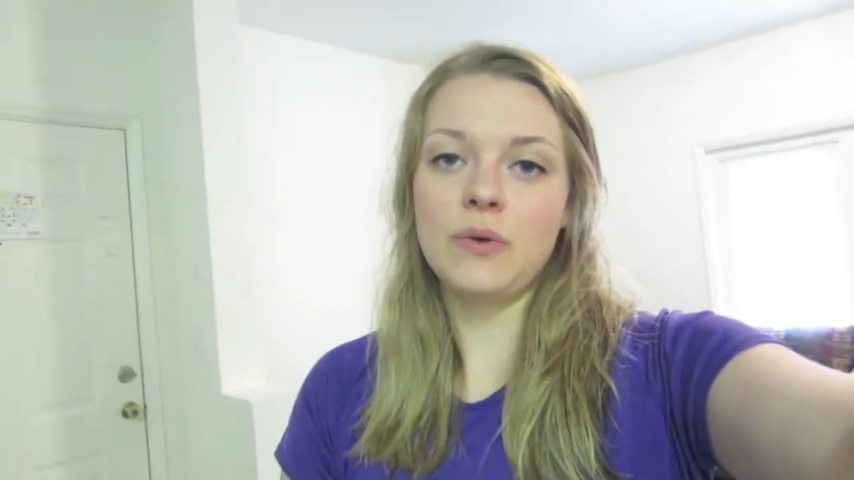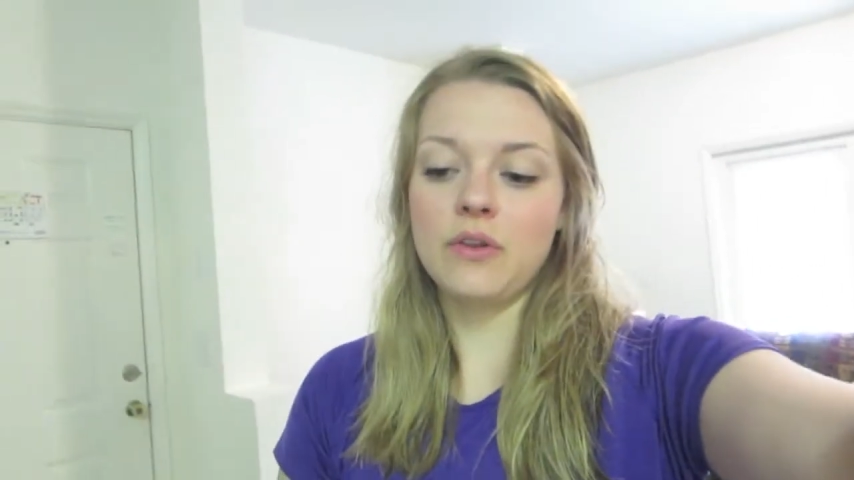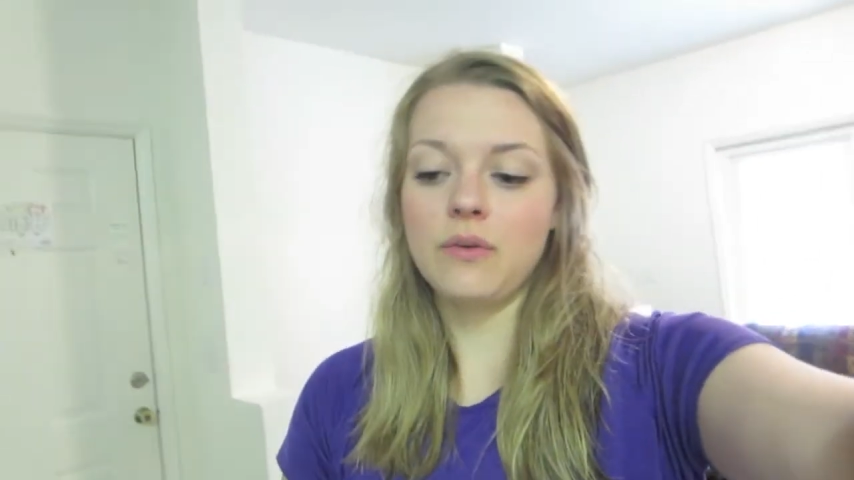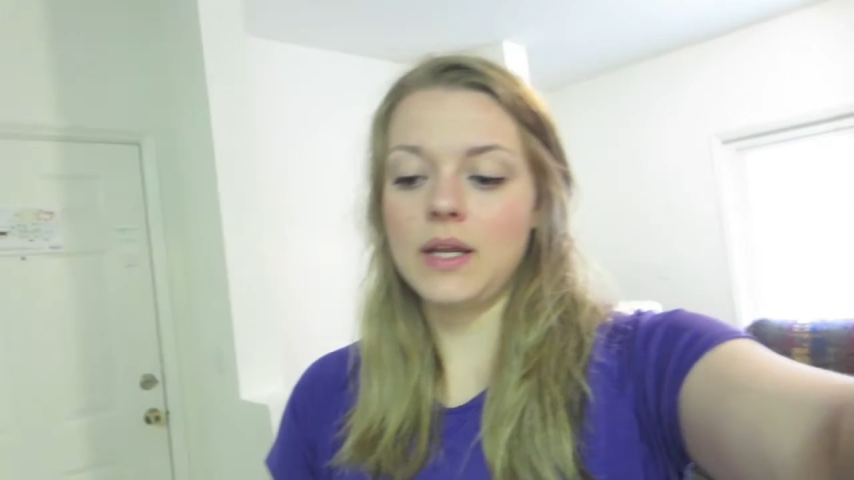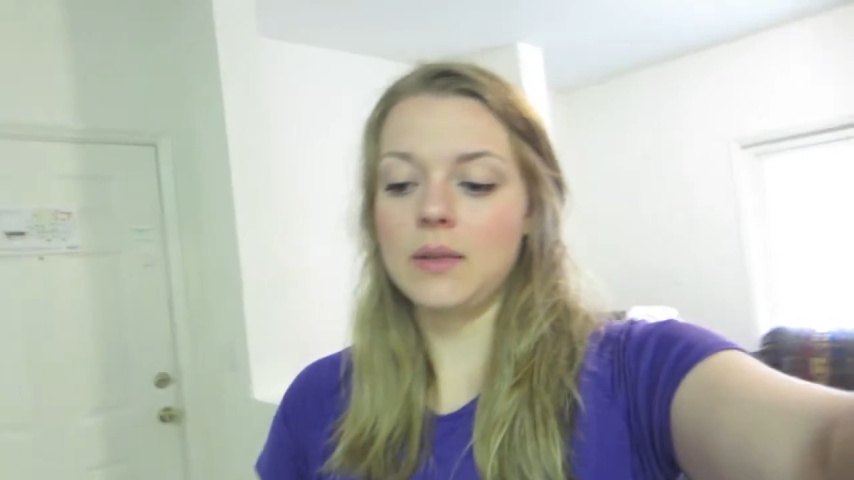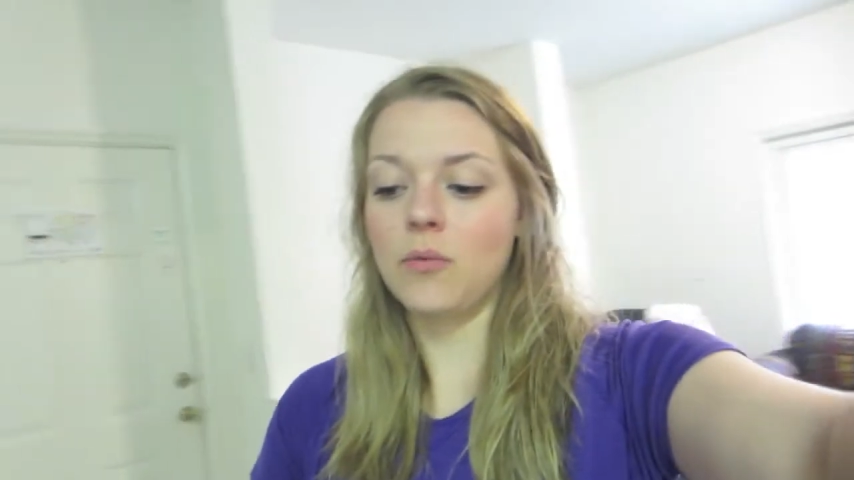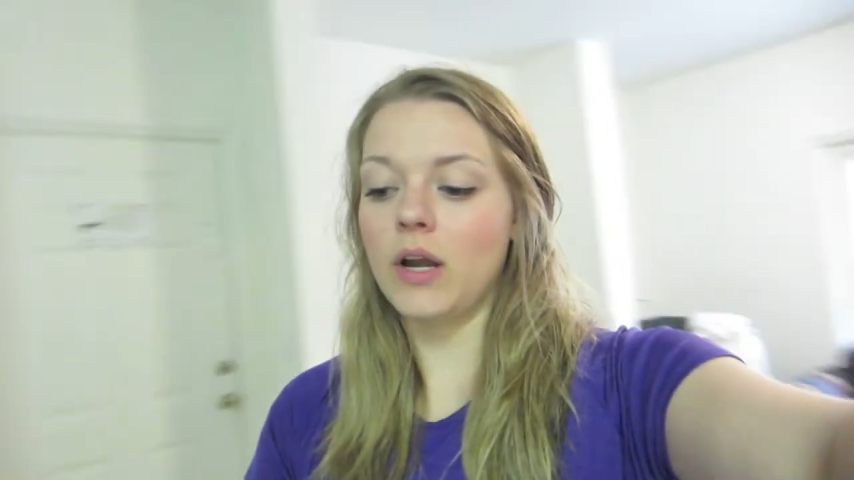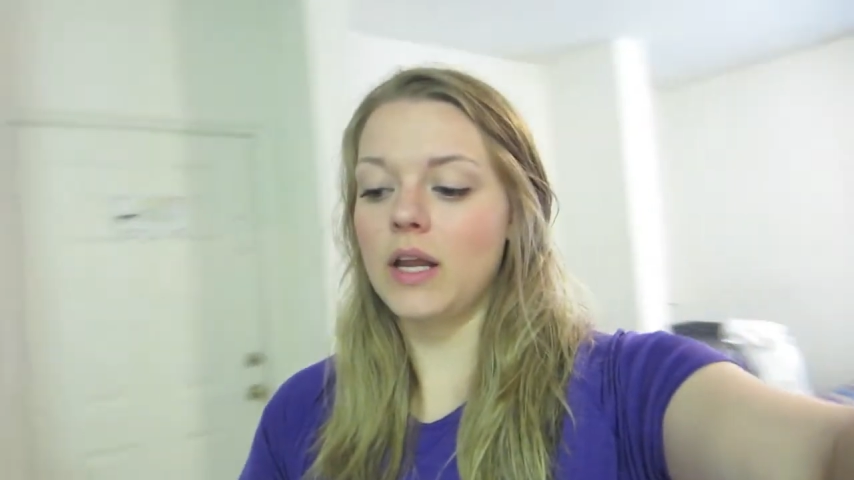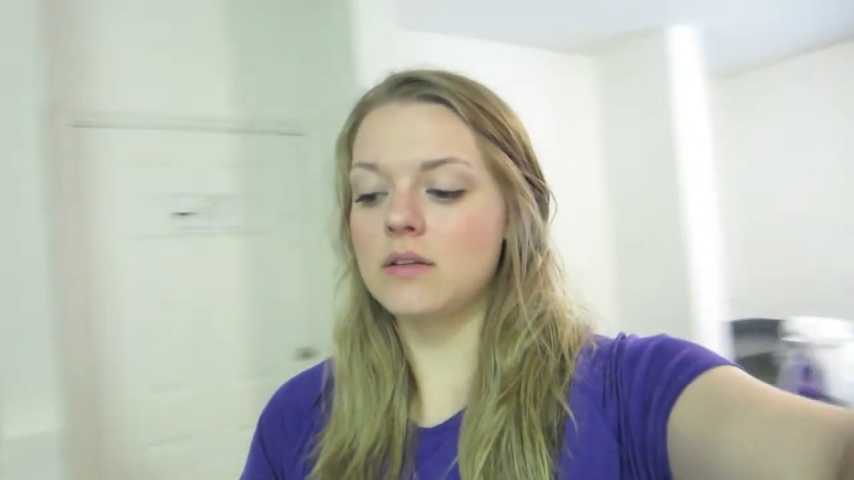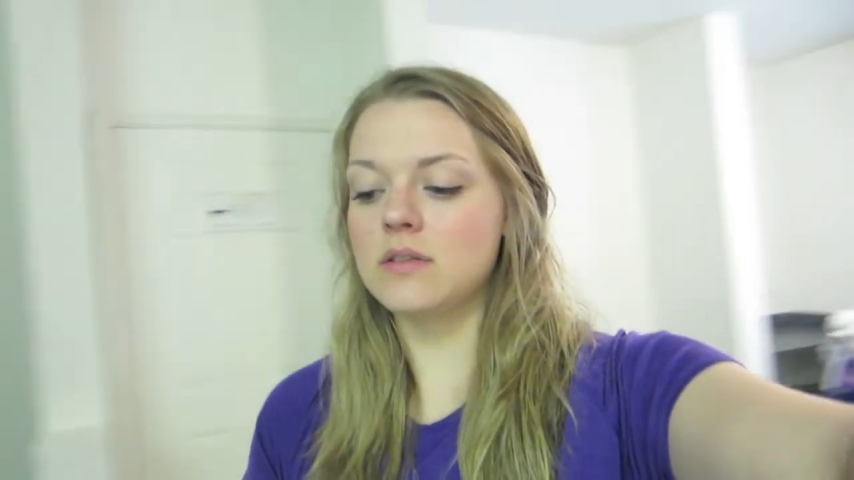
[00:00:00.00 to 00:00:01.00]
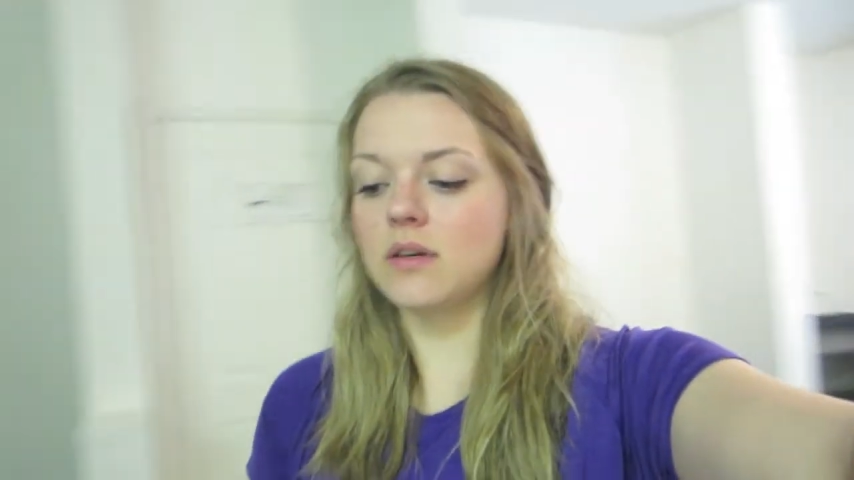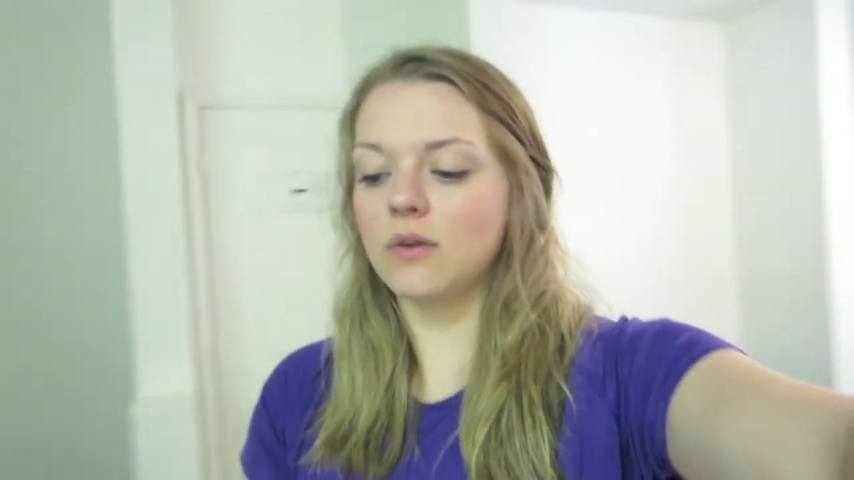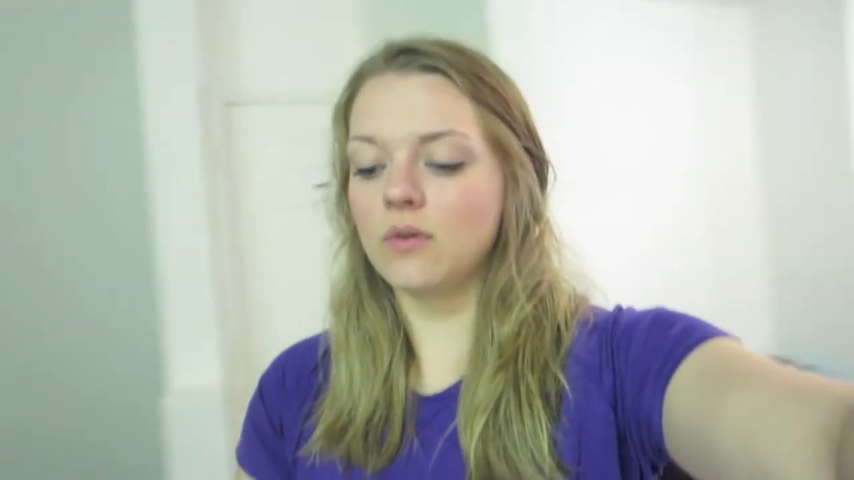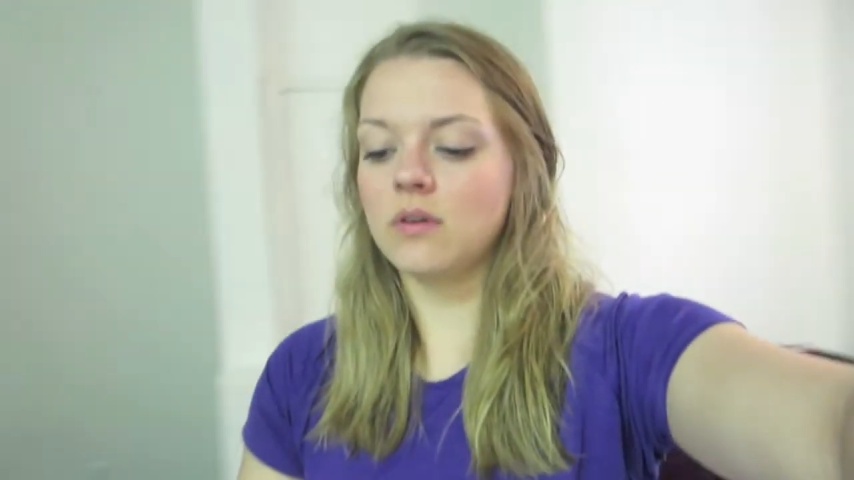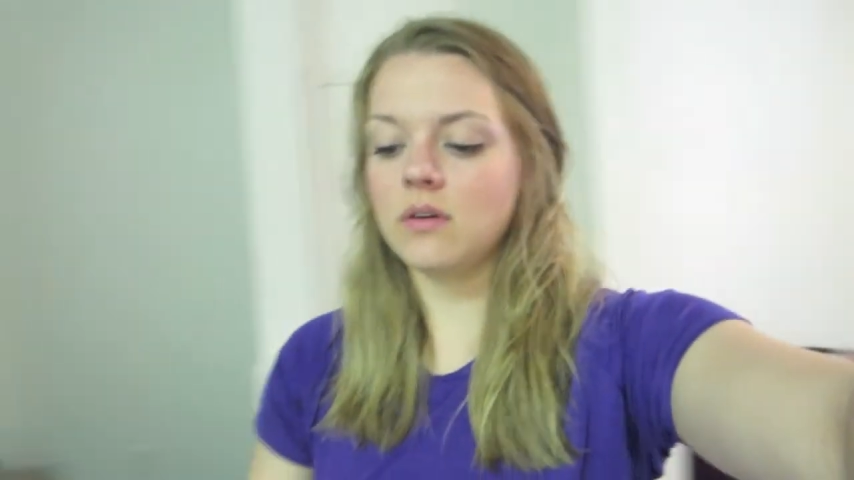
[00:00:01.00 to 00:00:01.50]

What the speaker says: 3 in the morning. So